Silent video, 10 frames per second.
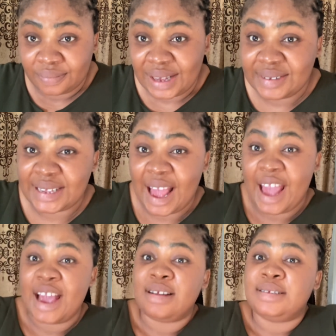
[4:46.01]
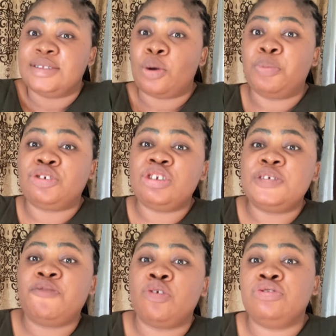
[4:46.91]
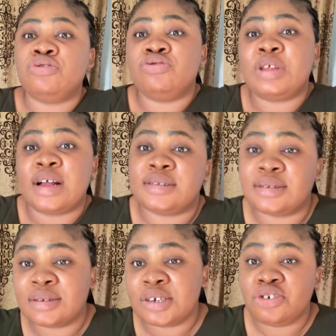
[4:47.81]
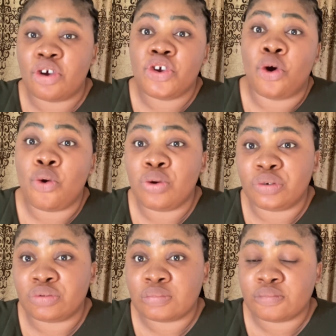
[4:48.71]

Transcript: and say, hey, this is the opportunity for you to do that. You're on your own.